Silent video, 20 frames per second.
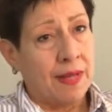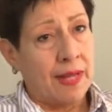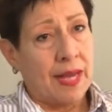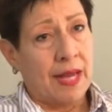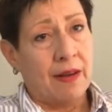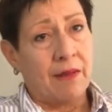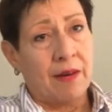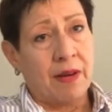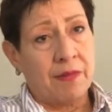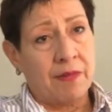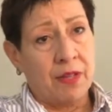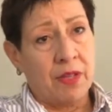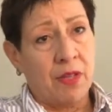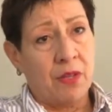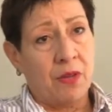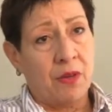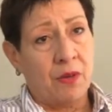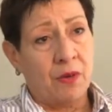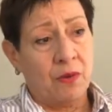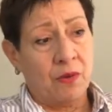however
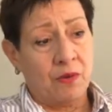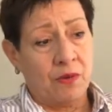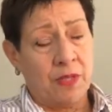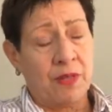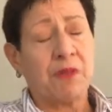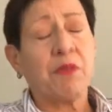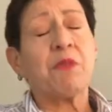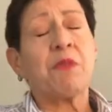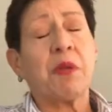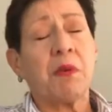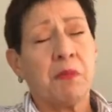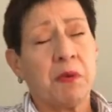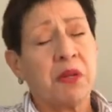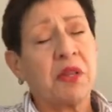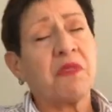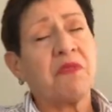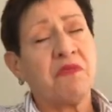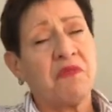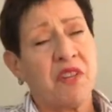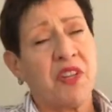different people
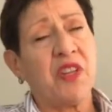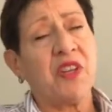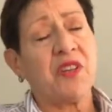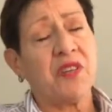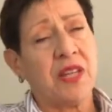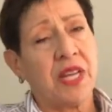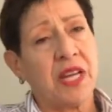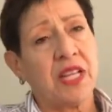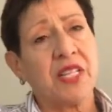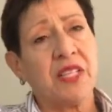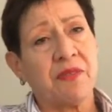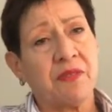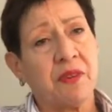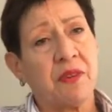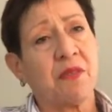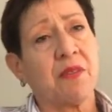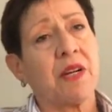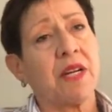configure that different